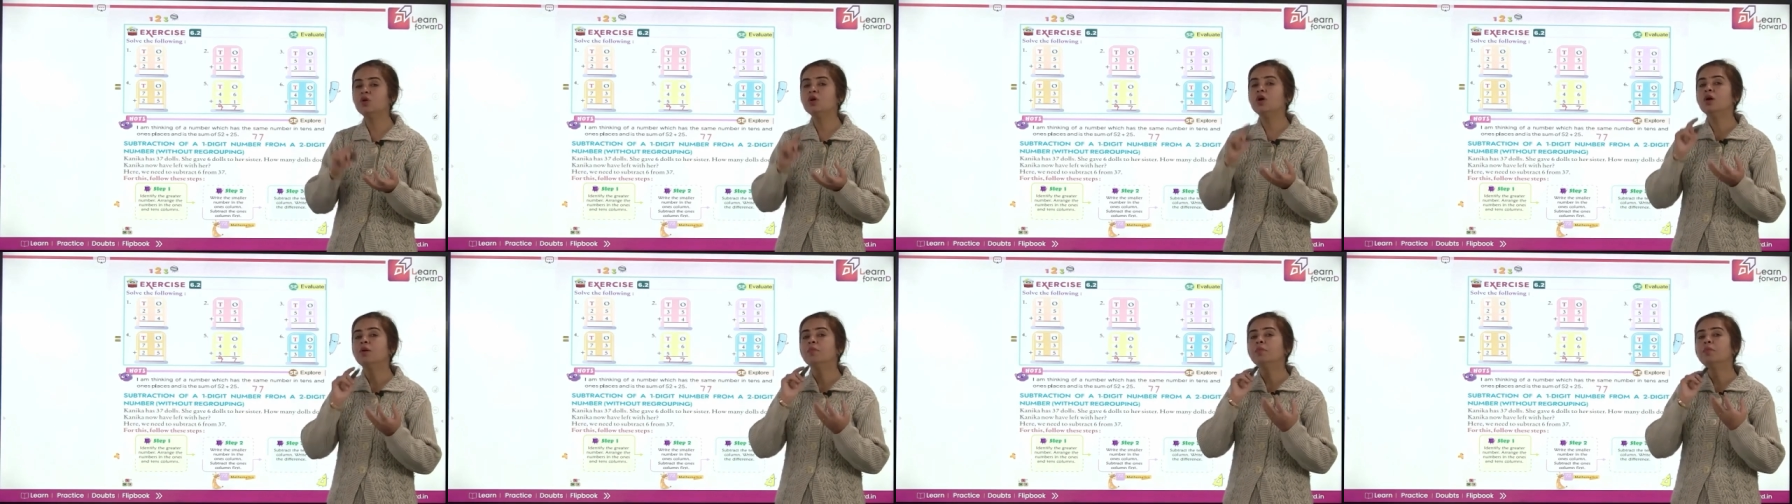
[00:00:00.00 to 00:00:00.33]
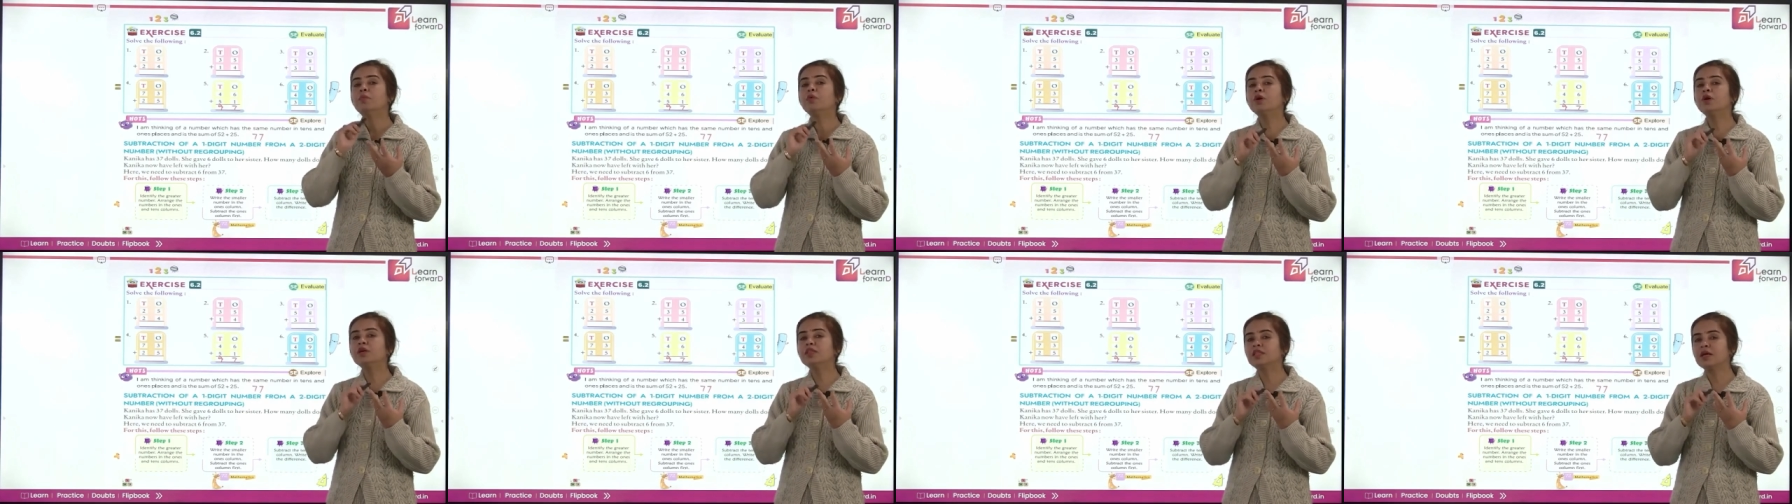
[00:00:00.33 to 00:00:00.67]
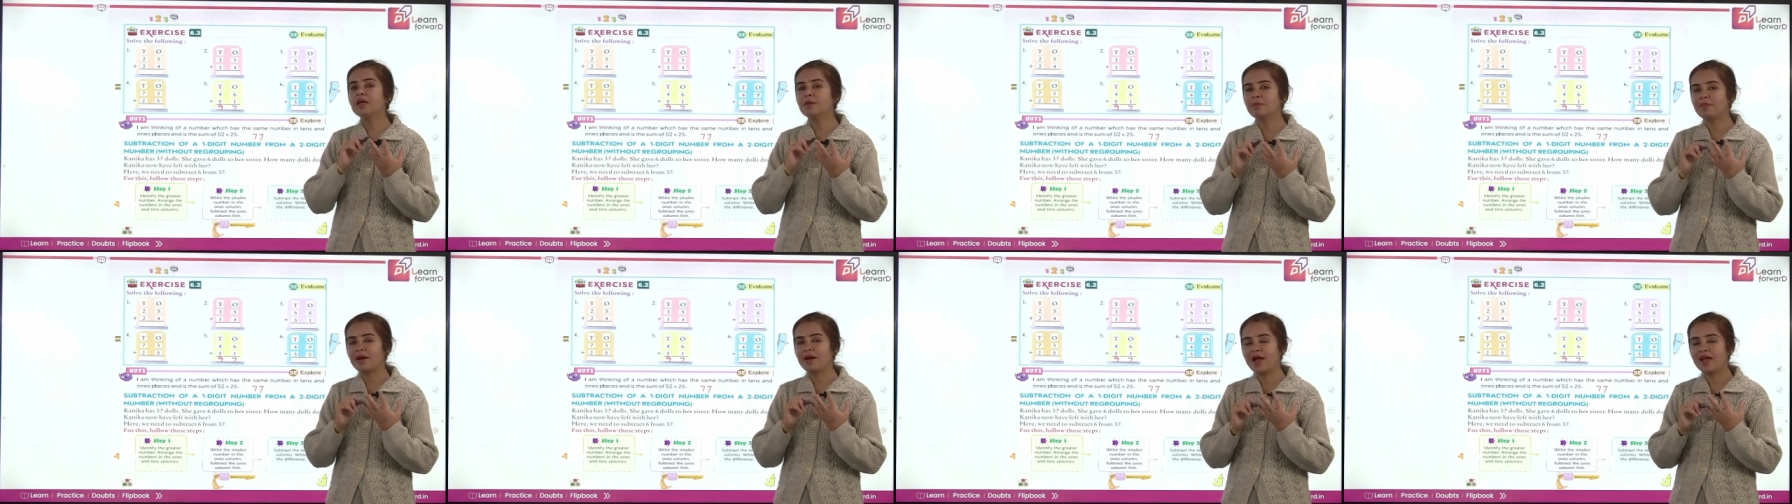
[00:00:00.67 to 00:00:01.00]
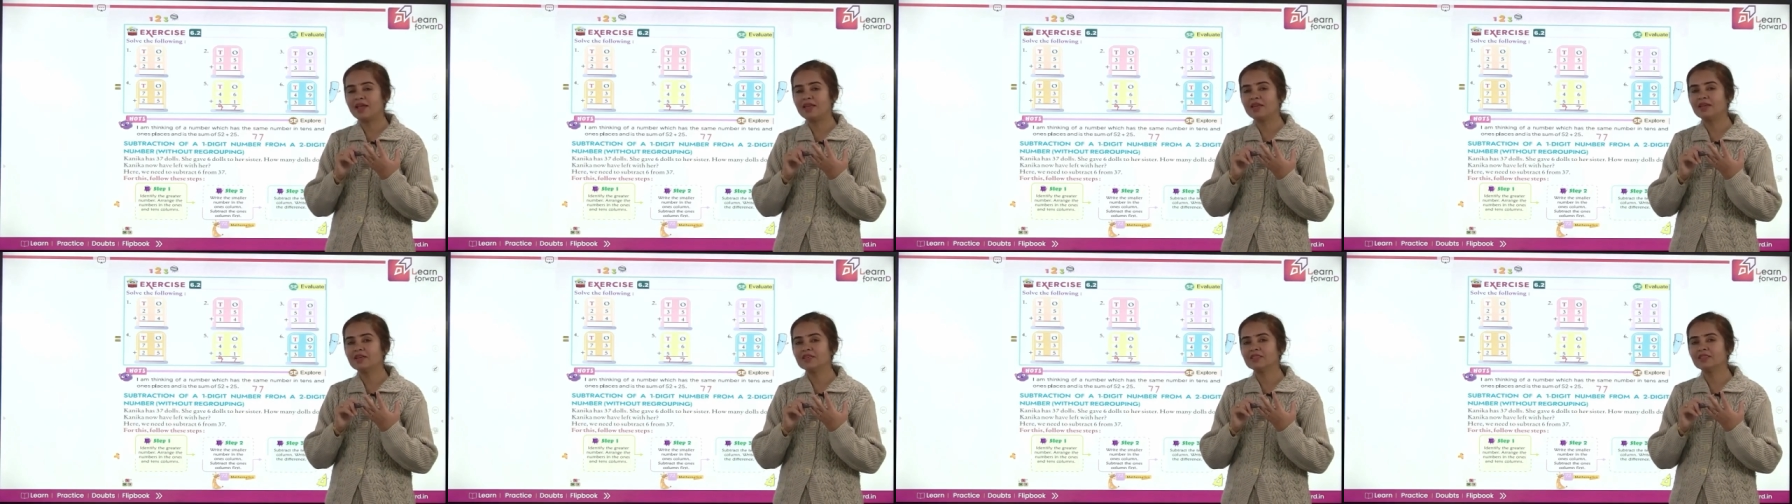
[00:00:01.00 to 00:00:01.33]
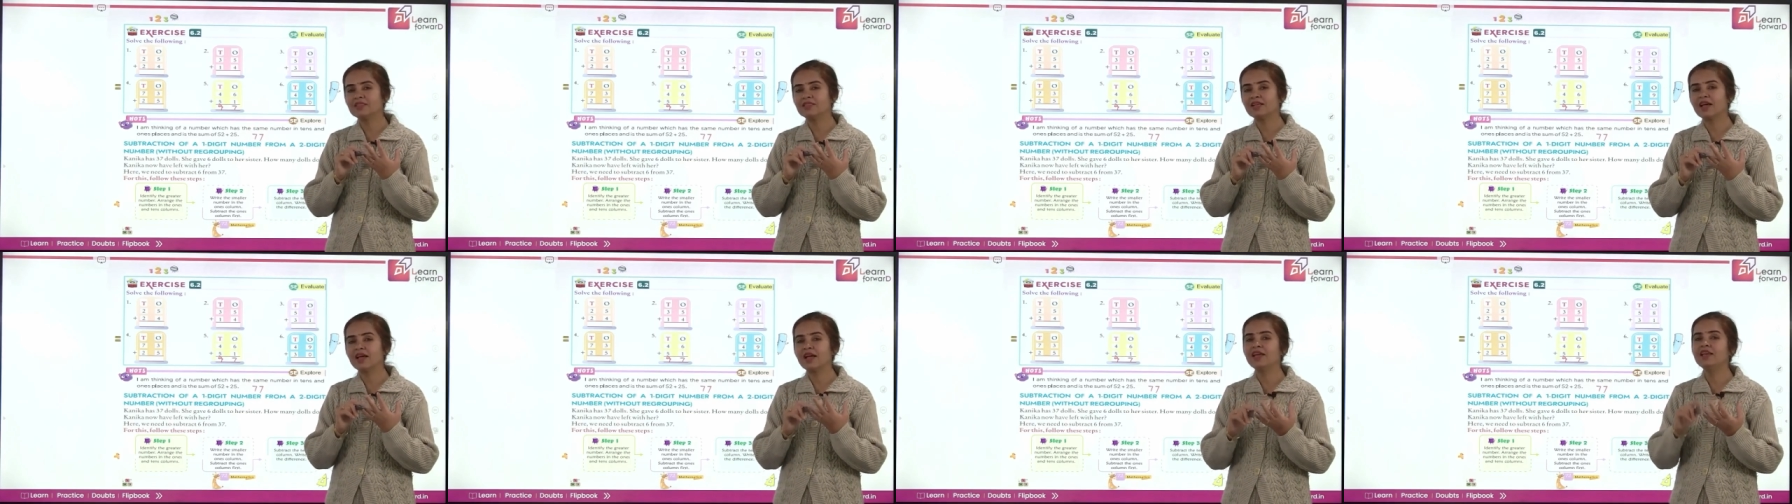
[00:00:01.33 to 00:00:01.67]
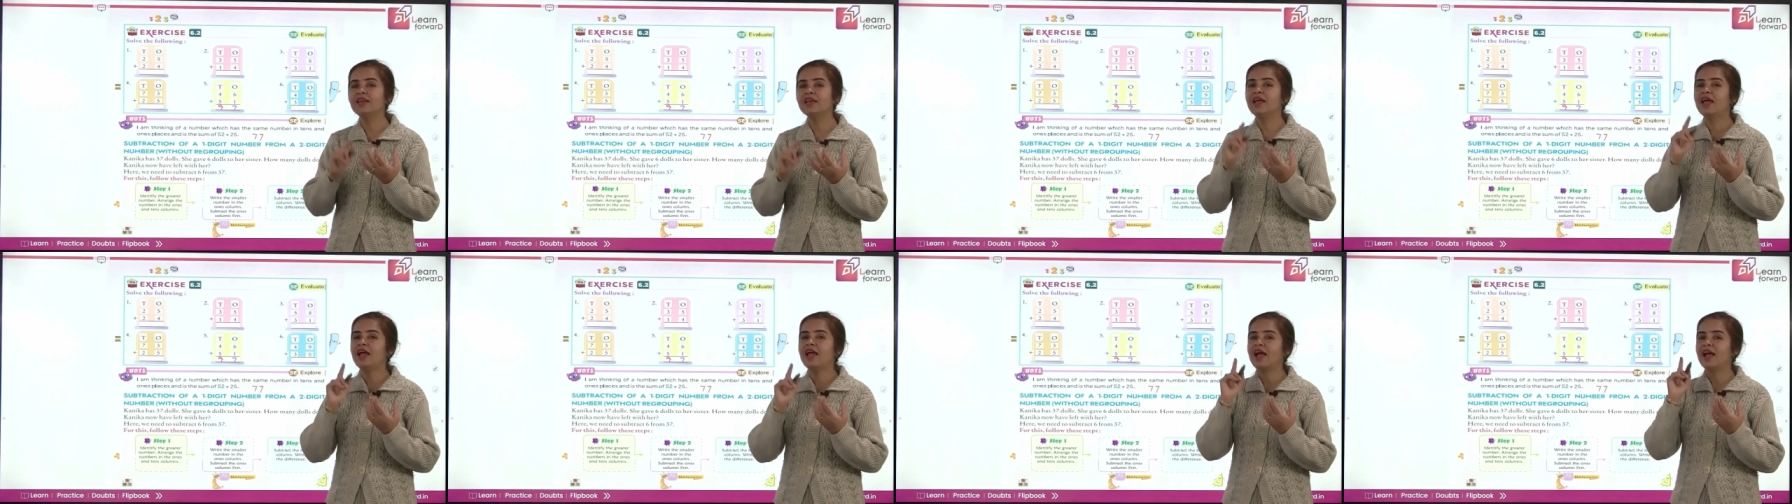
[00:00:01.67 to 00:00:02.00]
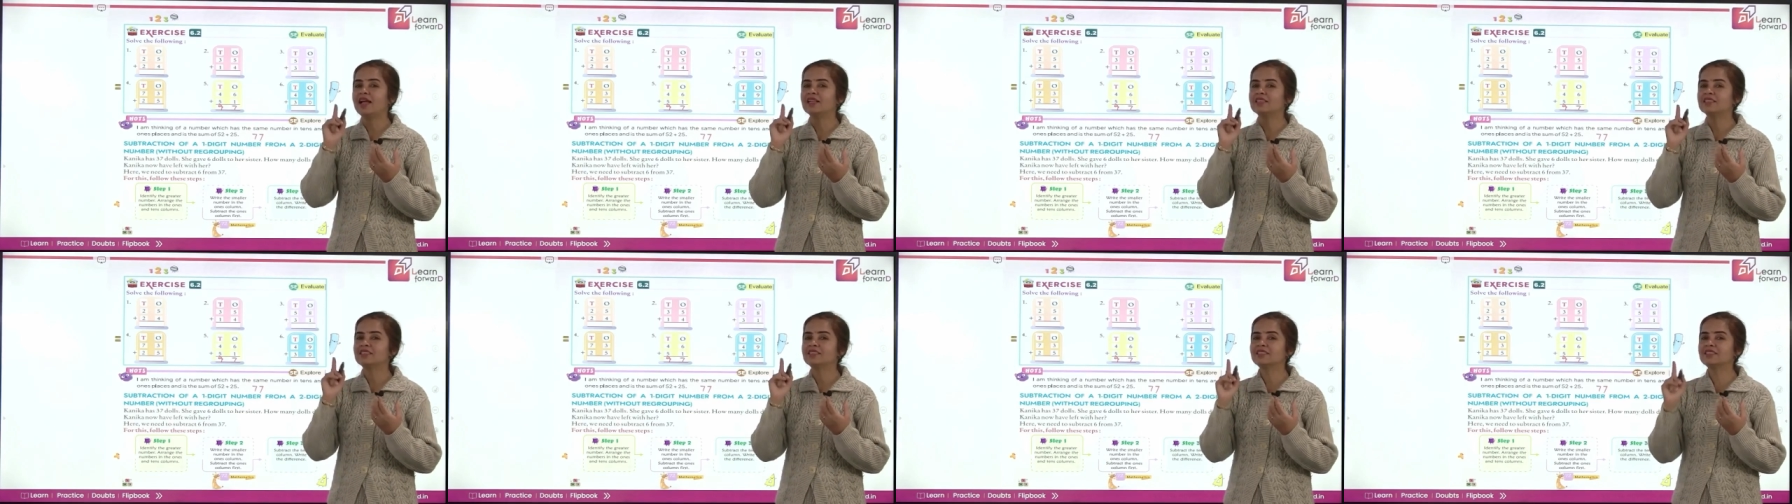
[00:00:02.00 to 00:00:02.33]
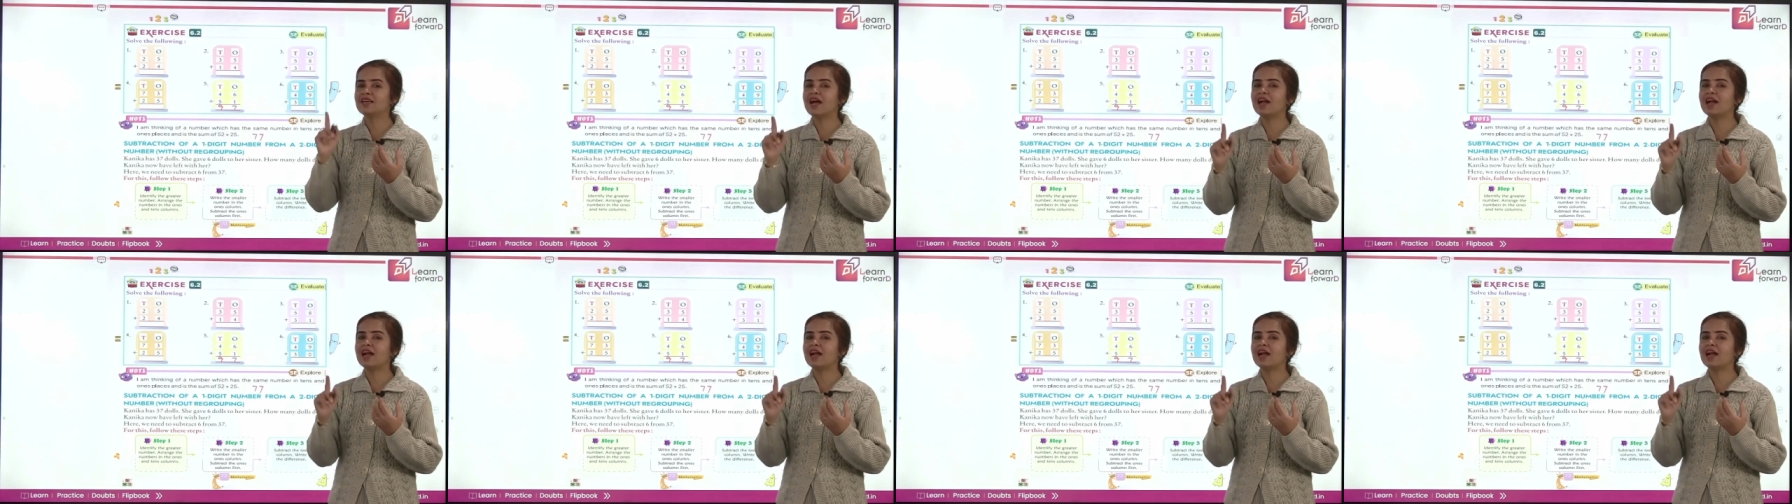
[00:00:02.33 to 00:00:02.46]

Put the minus sign and start